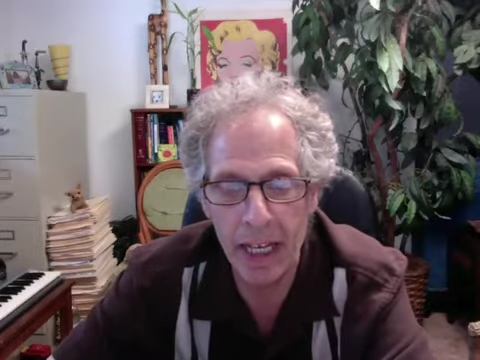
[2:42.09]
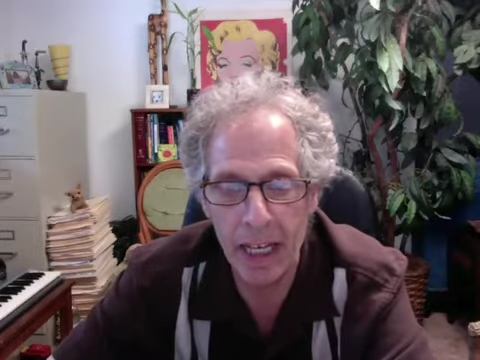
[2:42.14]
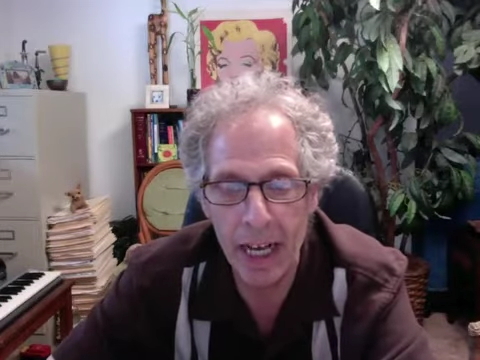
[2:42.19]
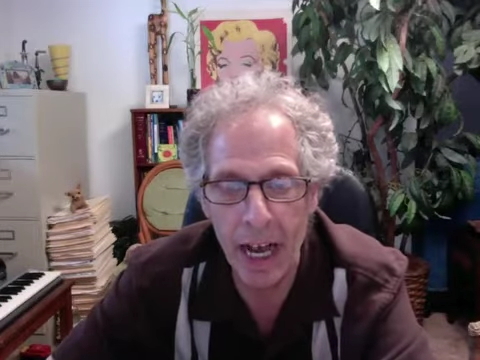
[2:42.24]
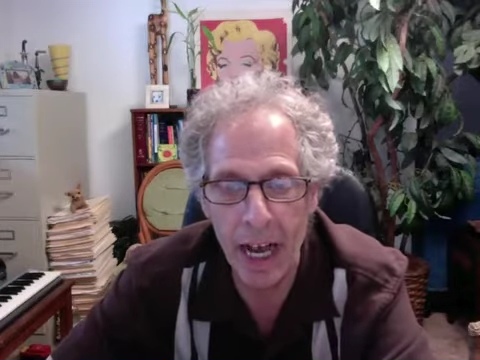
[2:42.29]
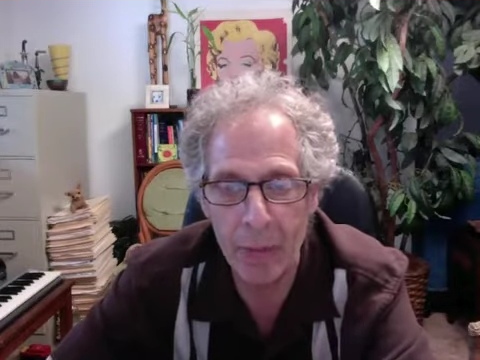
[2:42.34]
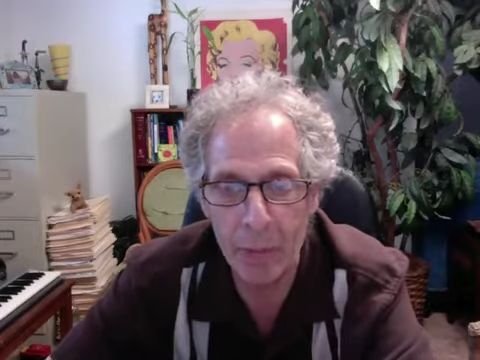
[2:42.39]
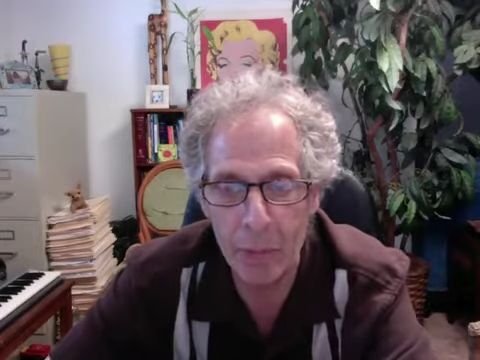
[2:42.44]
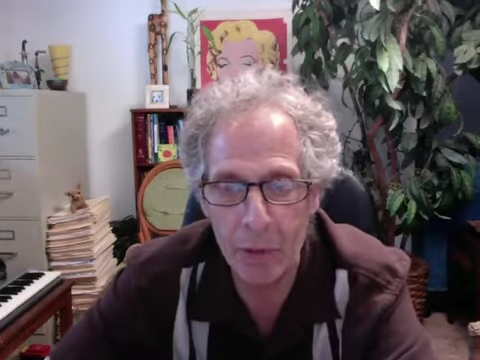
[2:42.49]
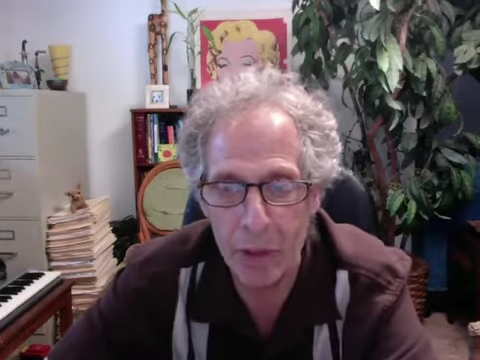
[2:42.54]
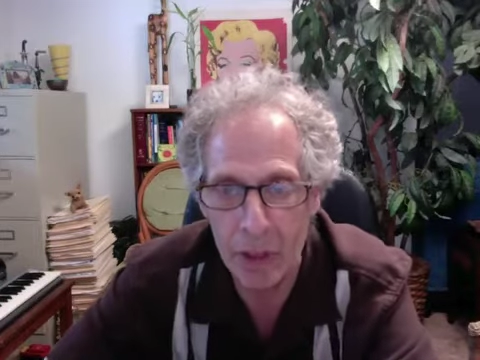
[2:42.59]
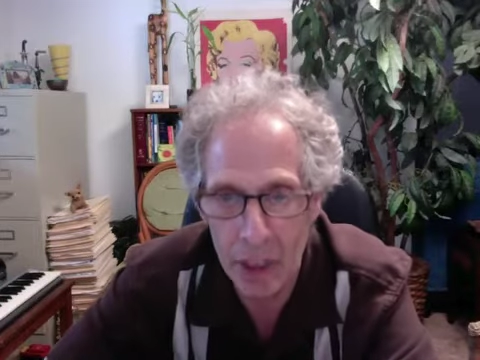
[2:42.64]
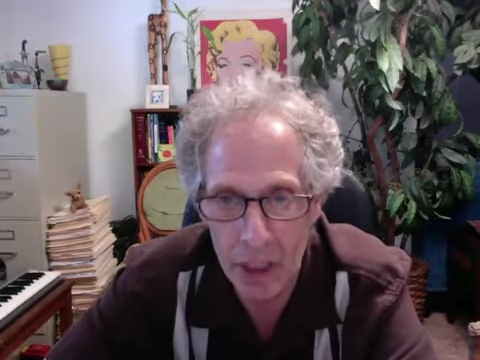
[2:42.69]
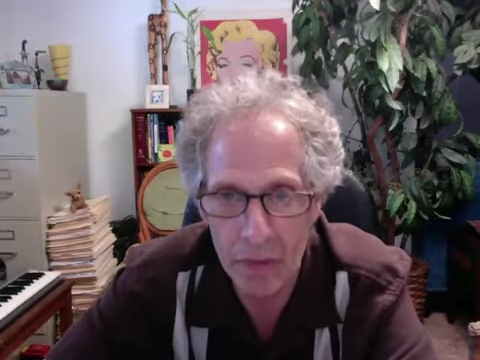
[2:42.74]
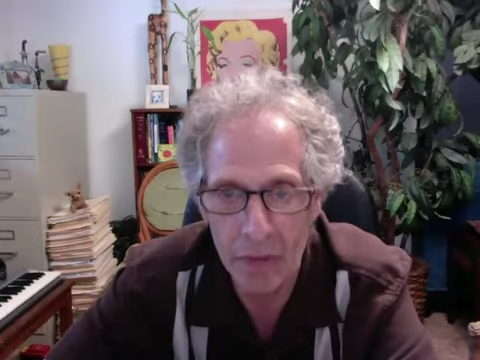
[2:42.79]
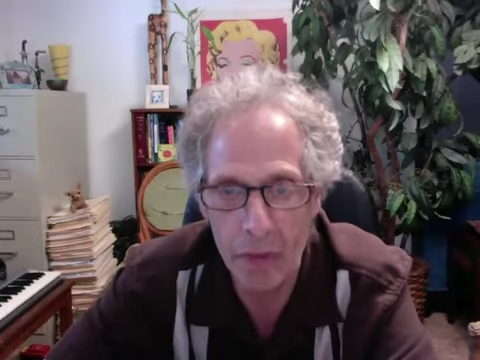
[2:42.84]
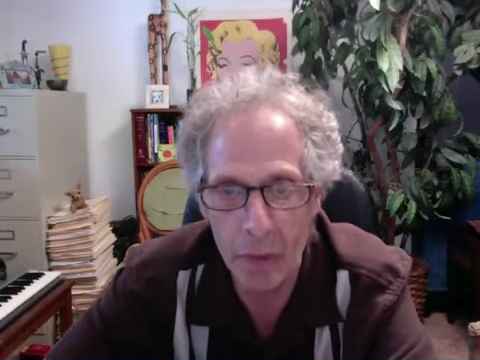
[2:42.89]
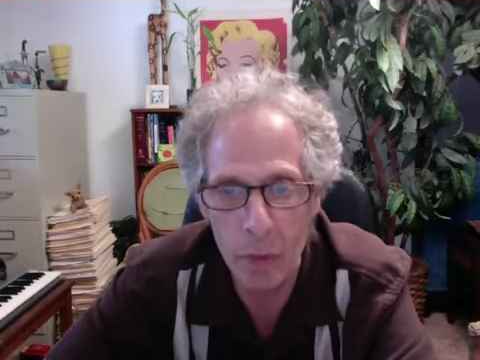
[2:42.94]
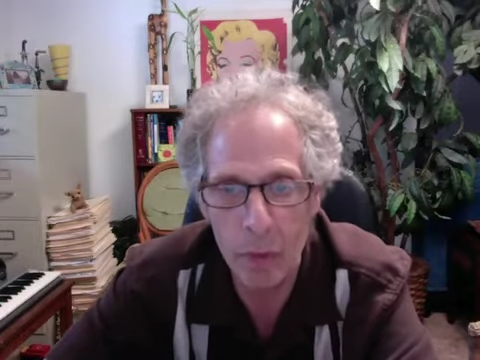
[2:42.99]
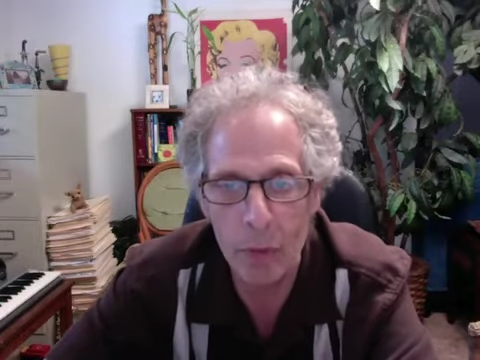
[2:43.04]
I
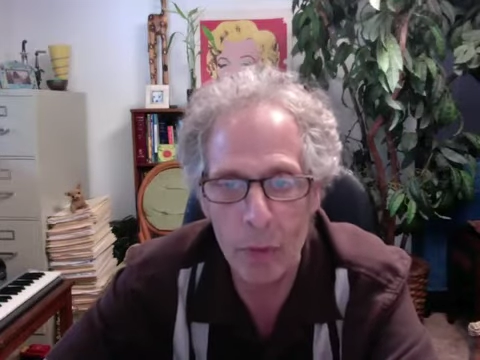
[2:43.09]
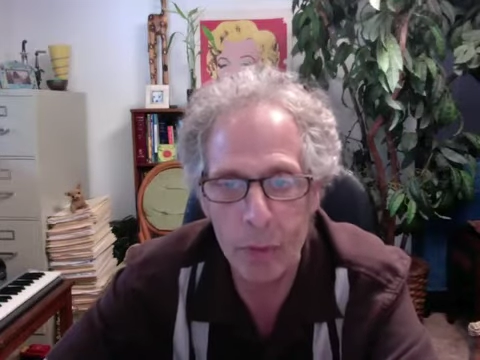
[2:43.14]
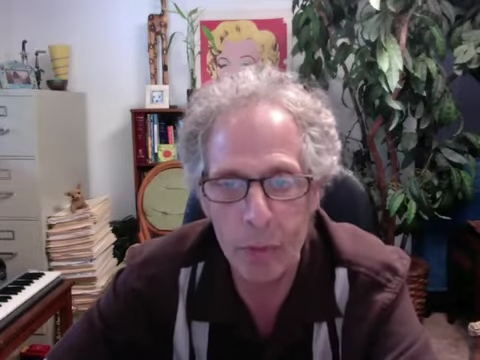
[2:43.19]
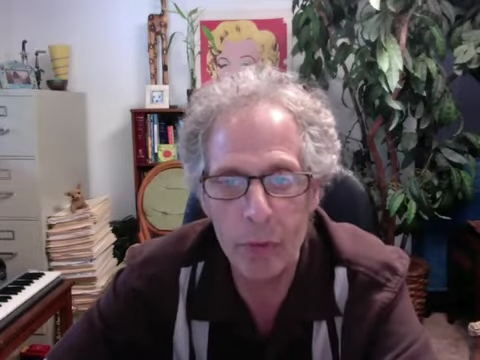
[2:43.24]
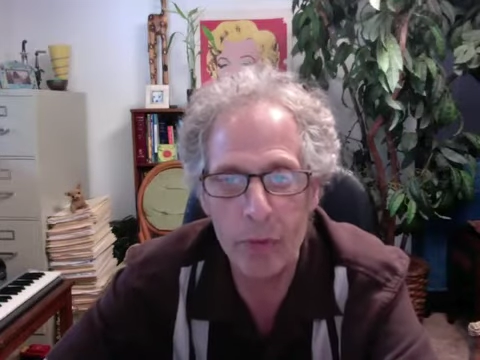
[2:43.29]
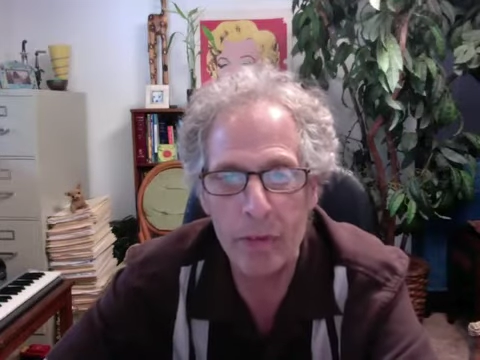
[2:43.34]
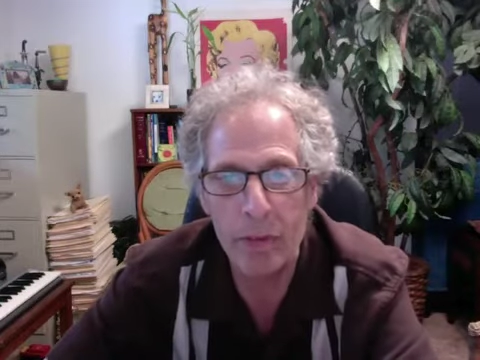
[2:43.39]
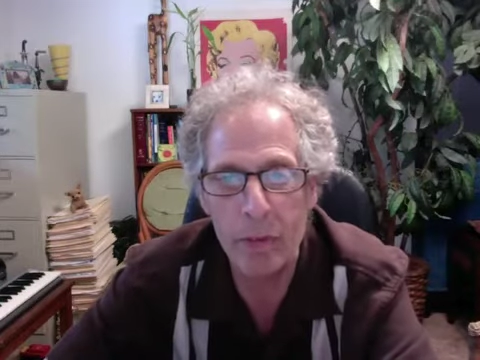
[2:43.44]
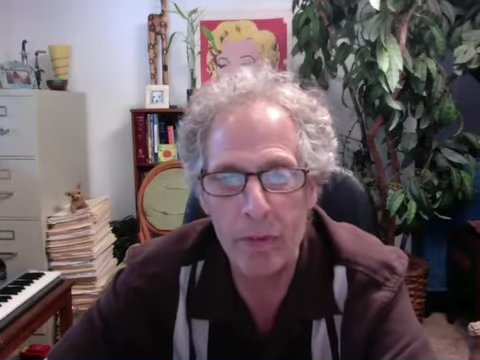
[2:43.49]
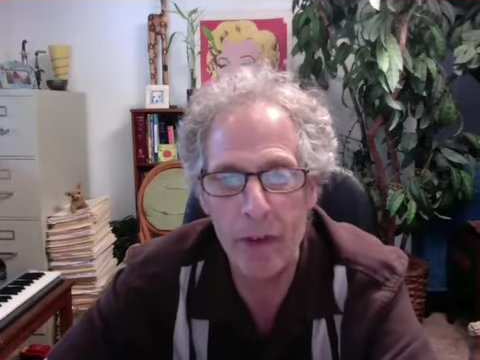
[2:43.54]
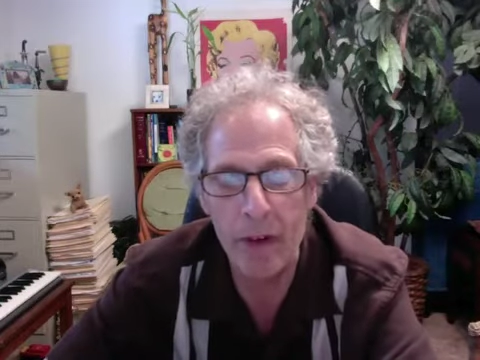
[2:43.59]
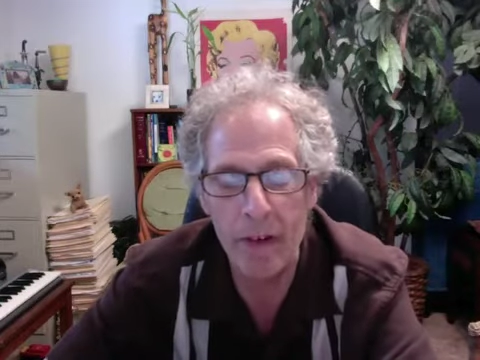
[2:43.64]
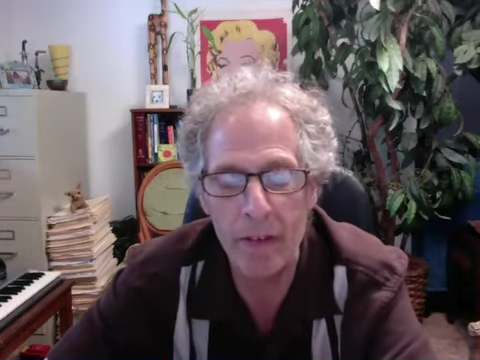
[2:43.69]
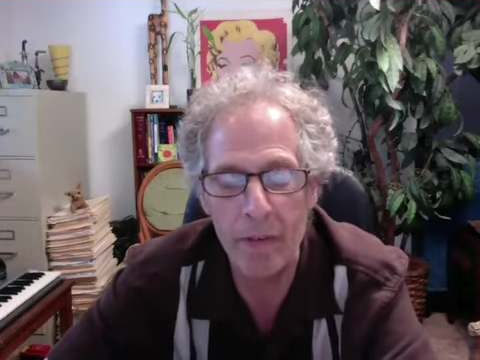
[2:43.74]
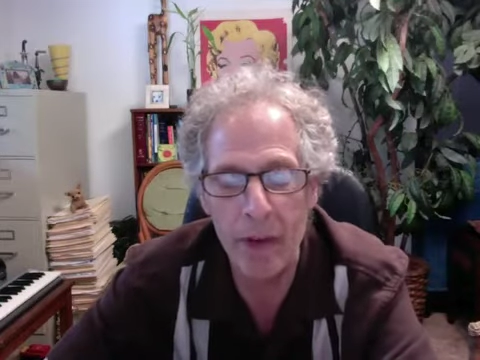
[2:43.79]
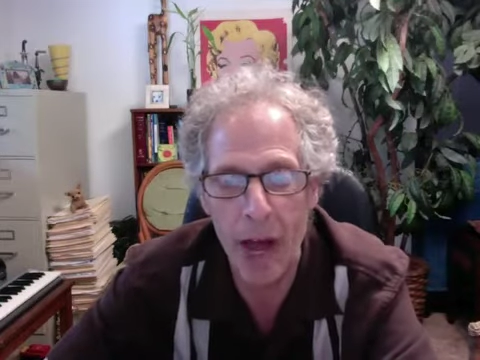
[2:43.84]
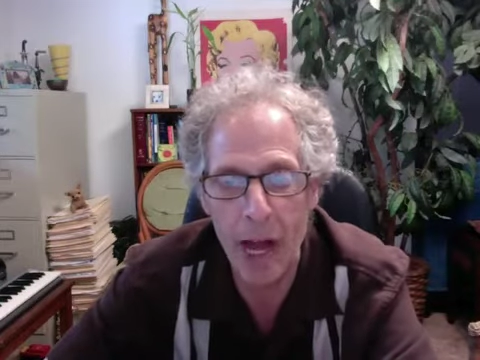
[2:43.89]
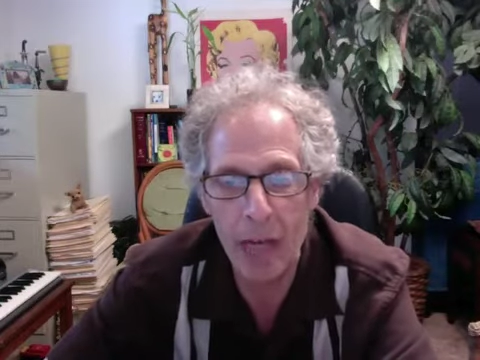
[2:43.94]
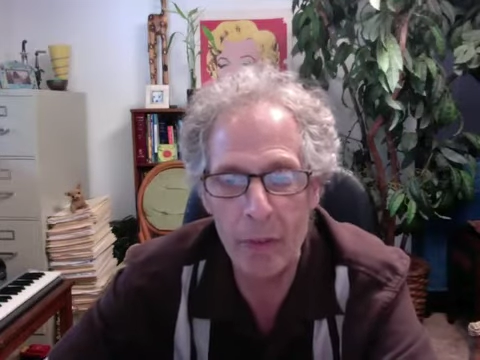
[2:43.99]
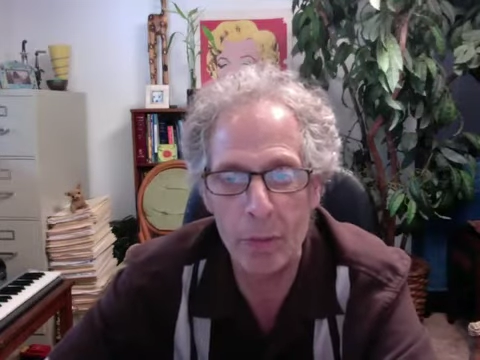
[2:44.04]
believe it will prove to be very
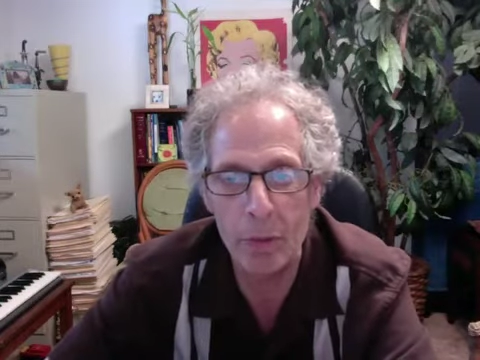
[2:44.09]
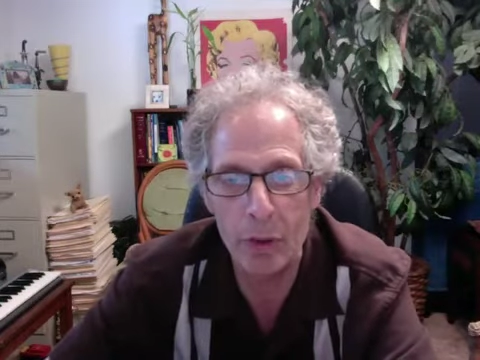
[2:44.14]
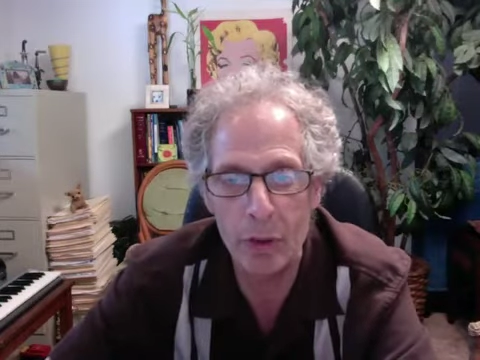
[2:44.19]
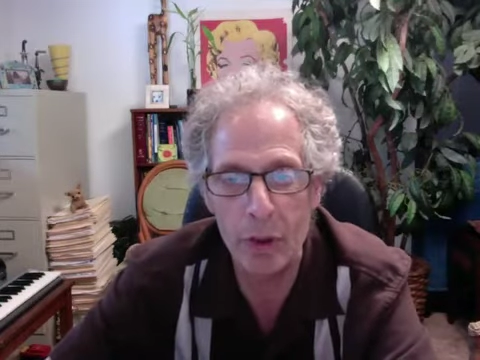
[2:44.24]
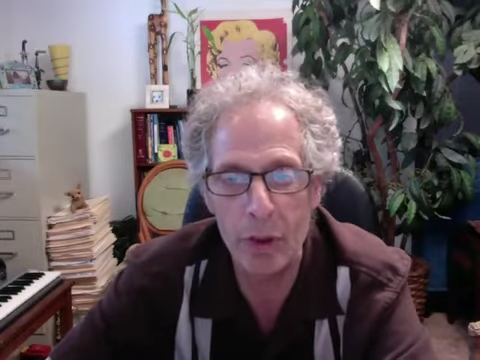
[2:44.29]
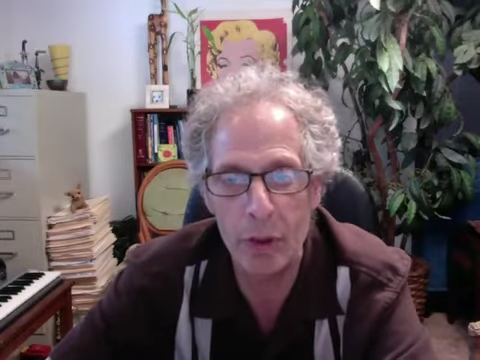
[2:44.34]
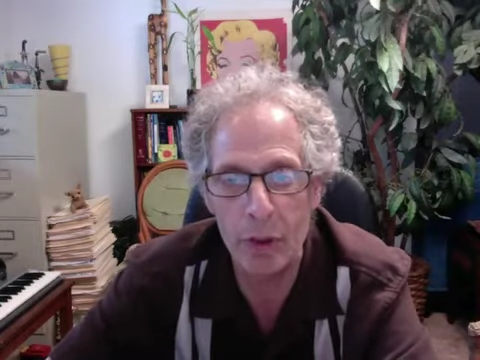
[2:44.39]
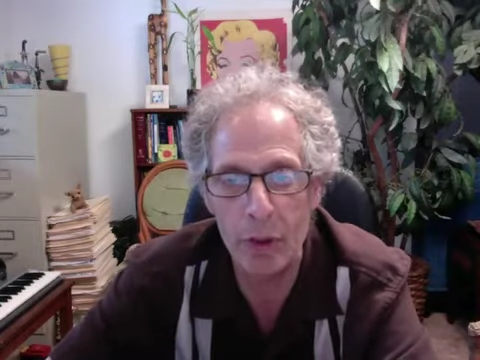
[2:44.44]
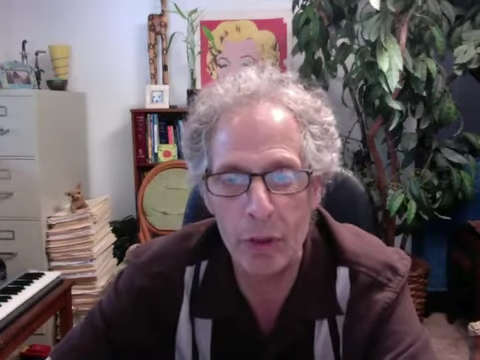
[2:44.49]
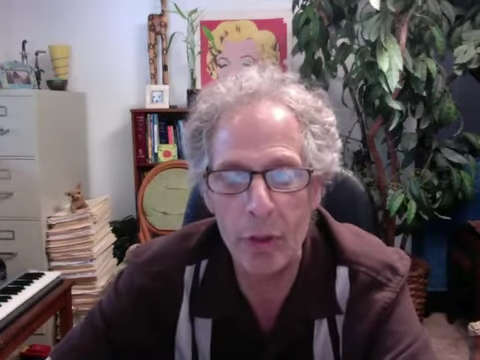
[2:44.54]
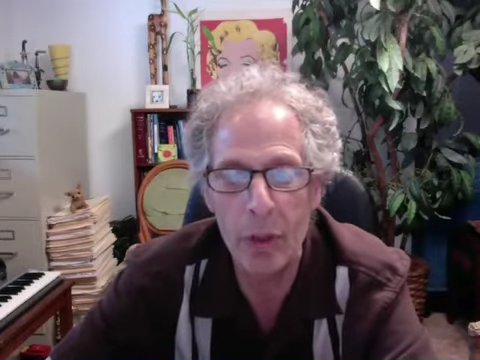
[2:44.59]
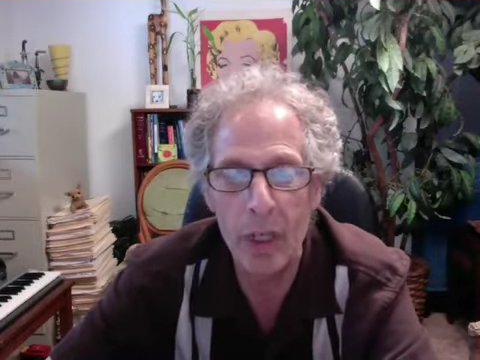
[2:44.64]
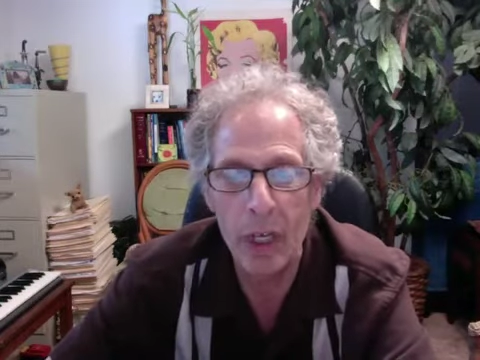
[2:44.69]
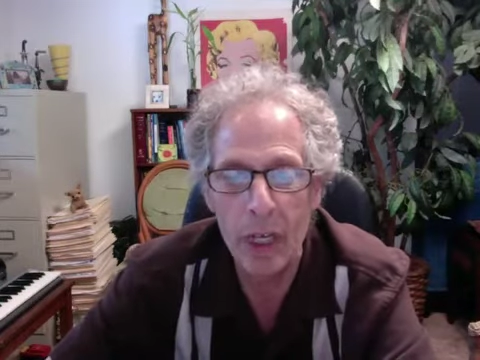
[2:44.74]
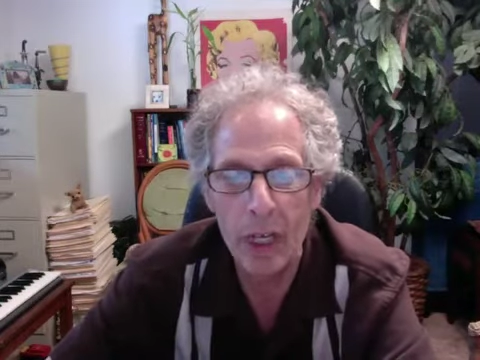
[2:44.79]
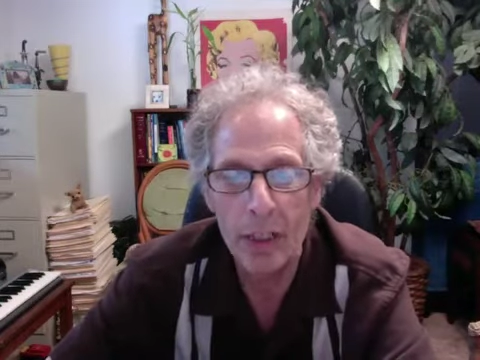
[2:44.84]
valuable to you